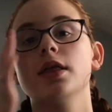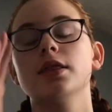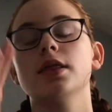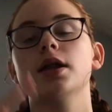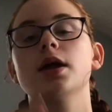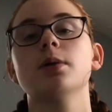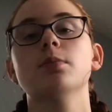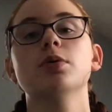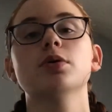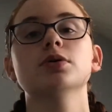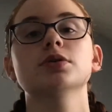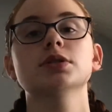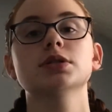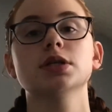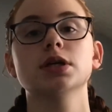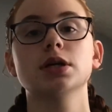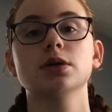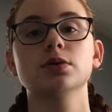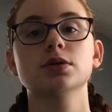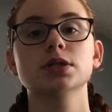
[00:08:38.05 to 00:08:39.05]
that I
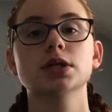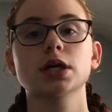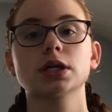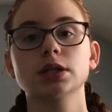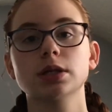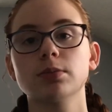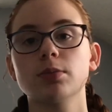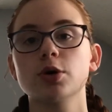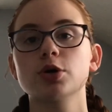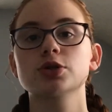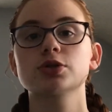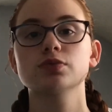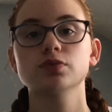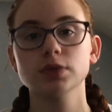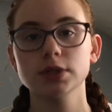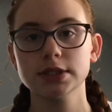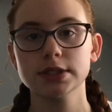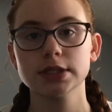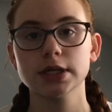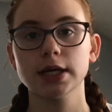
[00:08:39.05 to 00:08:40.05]
posted, it was like the most
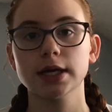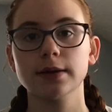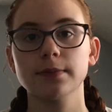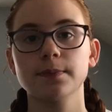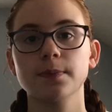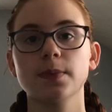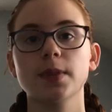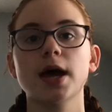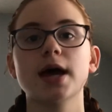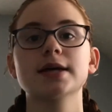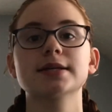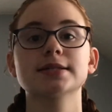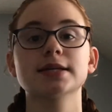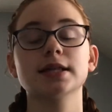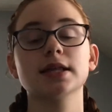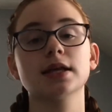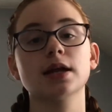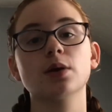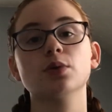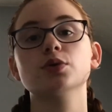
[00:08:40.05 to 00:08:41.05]
recent, I
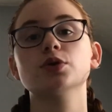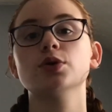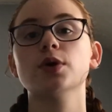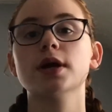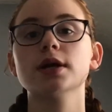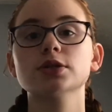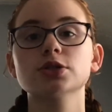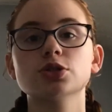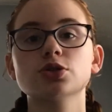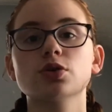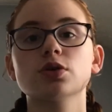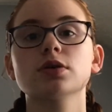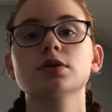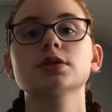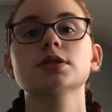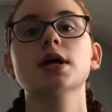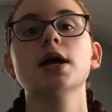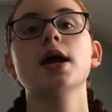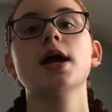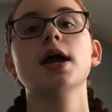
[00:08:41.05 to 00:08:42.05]
said that I would do hair
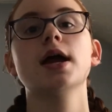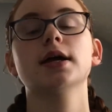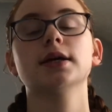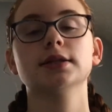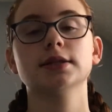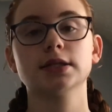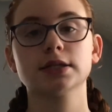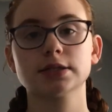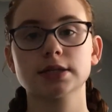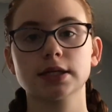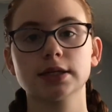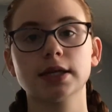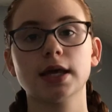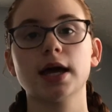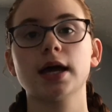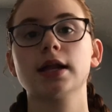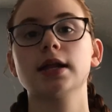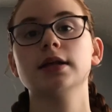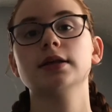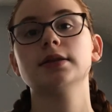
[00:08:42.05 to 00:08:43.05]
tutorials and things like
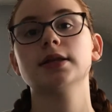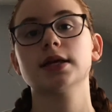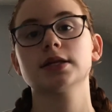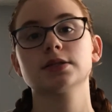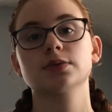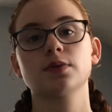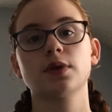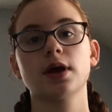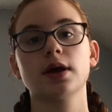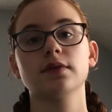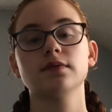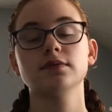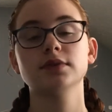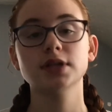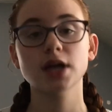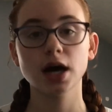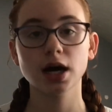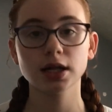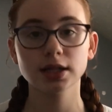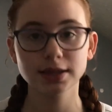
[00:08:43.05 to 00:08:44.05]
that, and that's what I've
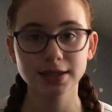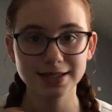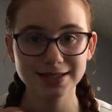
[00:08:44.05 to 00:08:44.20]
done.